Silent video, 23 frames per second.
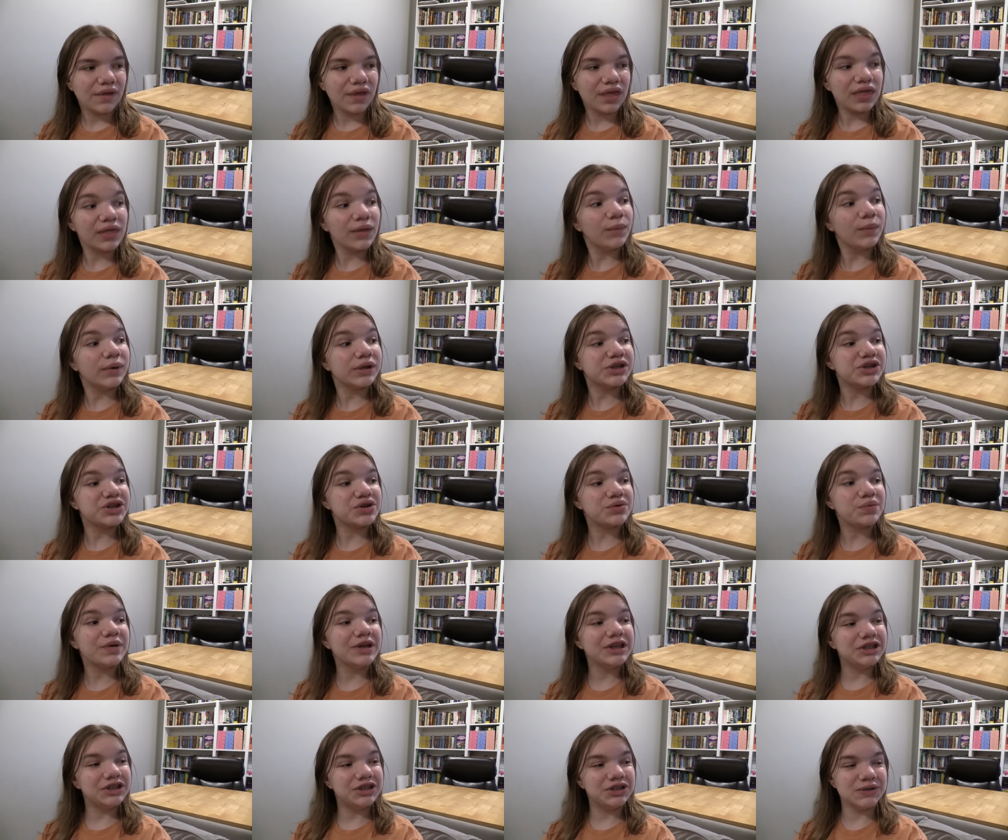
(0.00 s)
So what should
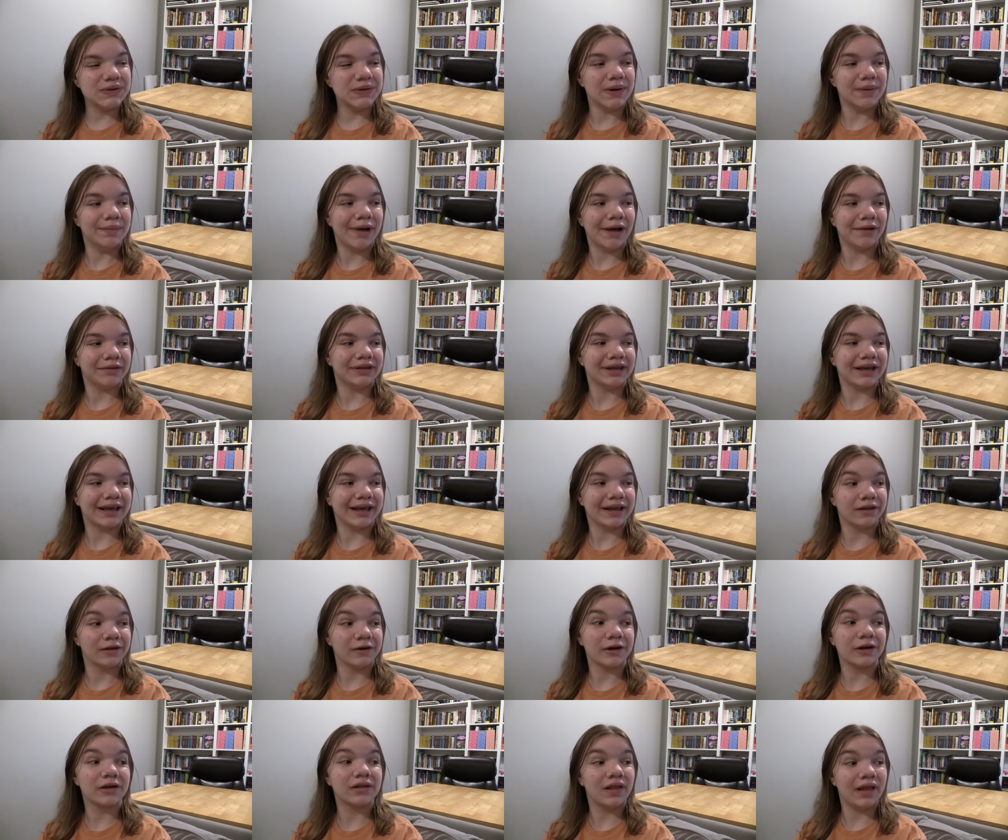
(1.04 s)
we do about the
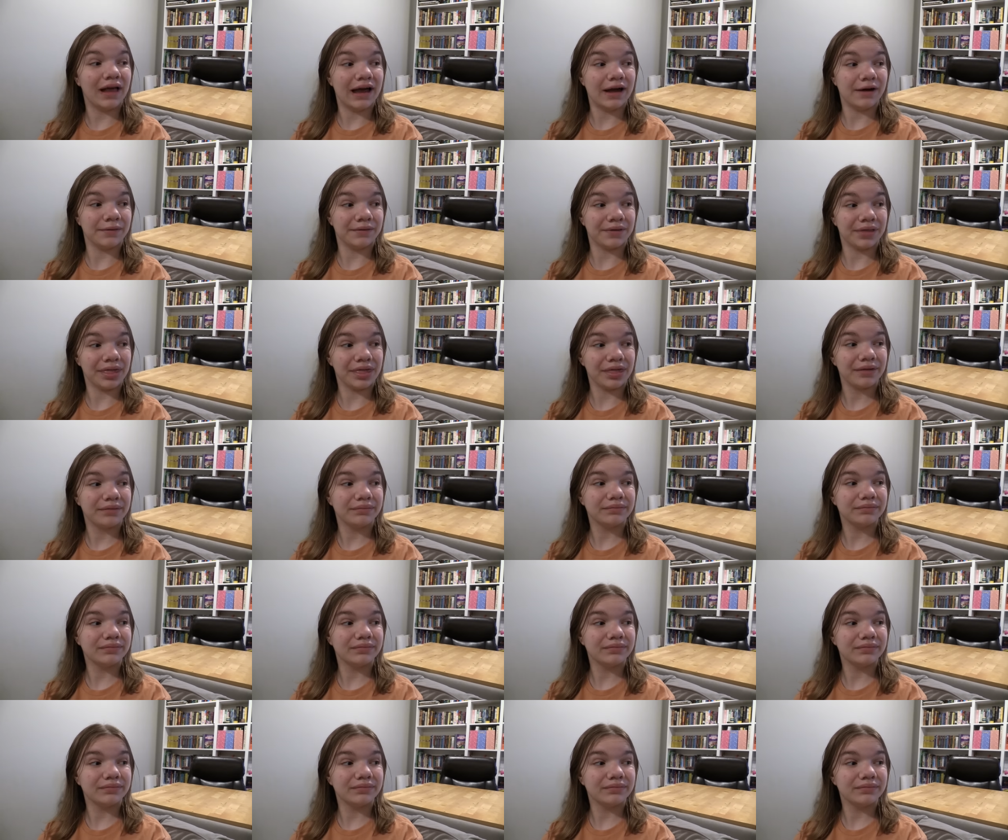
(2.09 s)
killer clowns?